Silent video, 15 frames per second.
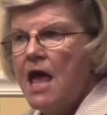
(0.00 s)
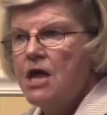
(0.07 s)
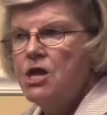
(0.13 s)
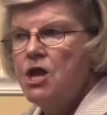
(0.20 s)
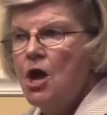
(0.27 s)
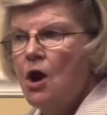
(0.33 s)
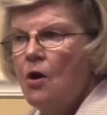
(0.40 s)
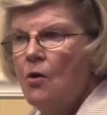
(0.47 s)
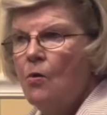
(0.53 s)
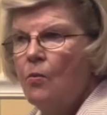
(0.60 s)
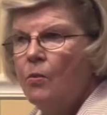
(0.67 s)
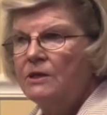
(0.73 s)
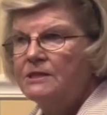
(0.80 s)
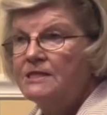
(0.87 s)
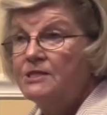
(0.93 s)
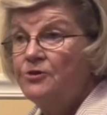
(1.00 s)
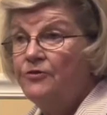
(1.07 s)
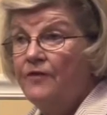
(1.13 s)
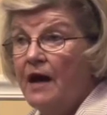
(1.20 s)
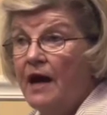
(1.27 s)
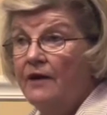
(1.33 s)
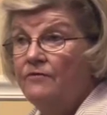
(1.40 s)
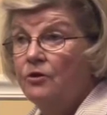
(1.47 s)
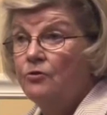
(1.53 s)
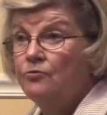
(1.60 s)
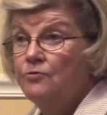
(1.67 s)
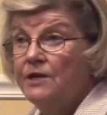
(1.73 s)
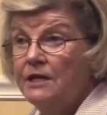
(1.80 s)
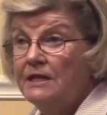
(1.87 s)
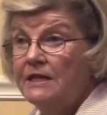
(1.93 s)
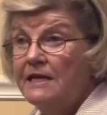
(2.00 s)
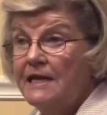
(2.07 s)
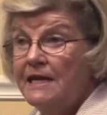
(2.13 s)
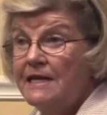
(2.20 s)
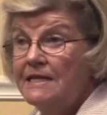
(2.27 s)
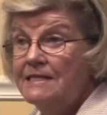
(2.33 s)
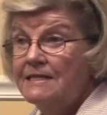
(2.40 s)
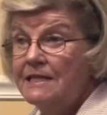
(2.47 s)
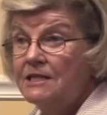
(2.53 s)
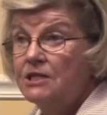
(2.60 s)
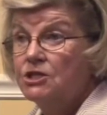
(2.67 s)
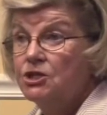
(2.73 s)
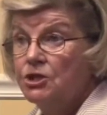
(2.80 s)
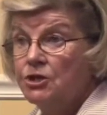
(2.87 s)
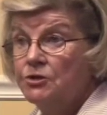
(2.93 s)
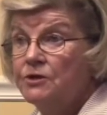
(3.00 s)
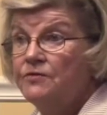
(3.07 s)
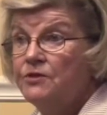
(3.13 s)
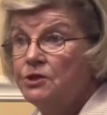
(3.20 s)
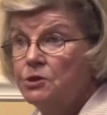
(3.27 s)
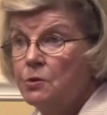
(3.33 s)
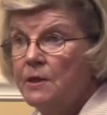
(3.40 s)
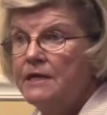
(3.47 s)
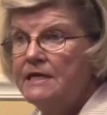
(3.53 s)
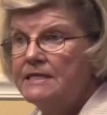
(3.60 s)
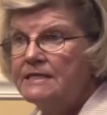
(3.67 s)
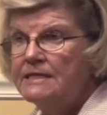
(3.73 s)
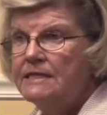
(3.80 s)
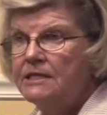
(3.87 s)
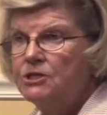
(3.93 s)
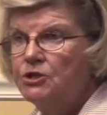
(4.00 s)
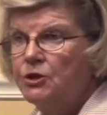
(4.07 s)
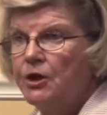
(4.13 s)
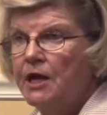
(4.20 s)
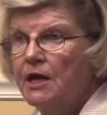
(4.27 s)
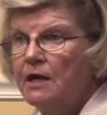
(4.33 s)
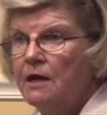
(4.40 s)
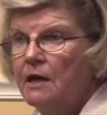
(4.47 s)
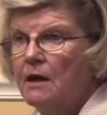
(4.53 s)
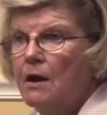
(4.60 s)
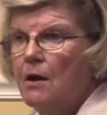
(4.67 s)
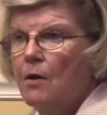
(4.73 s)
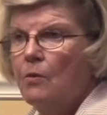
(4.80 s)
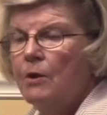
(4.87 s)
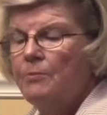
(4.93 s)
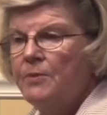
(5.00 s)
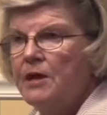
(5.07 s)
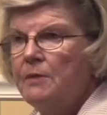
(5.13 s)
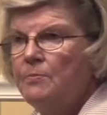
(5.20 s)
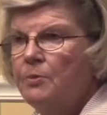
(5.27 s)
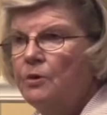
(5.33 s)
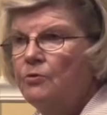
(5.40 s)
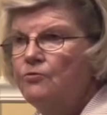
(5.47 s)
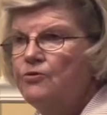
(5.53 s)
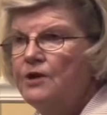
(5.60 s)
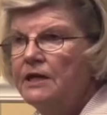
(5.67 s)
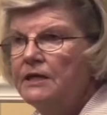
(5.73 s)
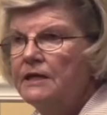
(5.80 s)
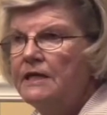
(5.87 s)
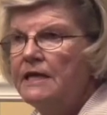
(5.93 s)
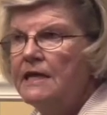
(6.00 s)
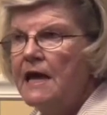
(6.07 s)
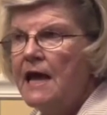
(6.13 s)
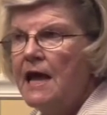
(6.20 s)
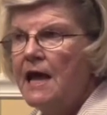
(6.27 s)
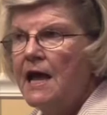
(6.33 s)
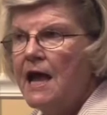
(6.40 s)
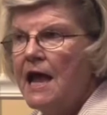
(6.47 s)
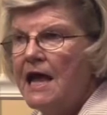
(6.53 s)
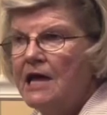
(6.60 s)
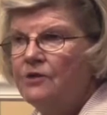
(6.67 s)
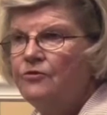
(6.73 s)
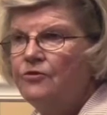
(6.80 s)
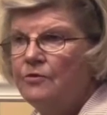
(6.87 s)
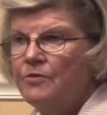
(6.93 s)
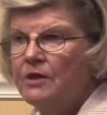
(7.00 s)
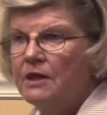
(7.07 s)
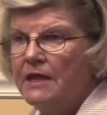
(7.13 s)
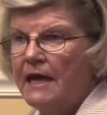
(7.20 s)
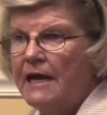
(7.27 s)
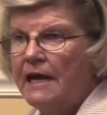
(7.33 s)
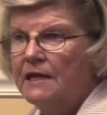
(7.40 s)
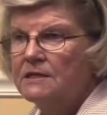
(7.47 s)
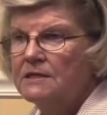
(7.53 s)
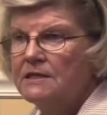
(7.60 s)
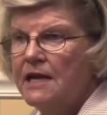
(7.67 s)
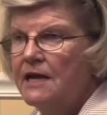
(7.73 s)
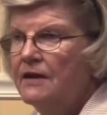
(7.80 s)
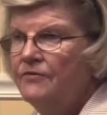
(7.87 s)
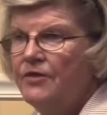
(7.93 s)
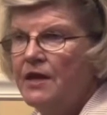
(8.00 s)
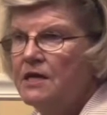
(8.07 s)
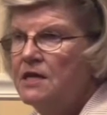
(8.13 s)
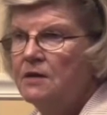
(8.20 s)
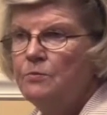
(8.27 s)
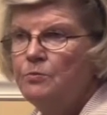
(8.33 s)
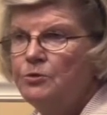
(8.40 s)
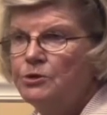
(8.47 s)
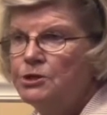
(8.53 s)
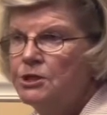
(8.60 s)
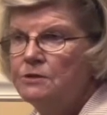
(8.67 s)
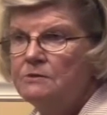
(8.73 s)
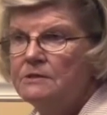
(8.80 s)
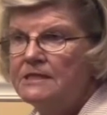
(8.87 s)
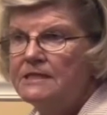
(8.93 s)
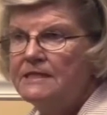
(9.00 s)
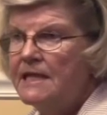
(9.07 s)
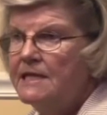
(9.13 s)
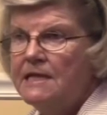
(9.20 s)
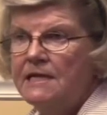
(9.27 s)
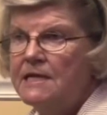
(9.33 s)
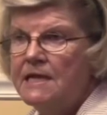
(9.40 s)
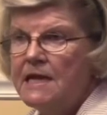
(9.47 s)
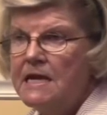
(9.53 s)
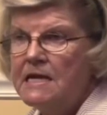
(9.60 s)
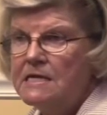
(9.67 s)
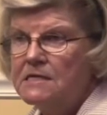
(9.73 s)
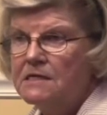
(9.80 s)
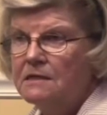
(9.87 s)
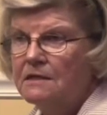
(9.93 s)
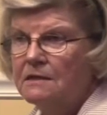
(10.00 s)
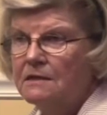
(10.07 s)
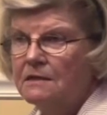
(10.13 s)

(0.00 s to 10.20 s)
and know what survival really is at the turn of the 20th century, where people really ate from the land. And if they didn't produce, they didn't eat.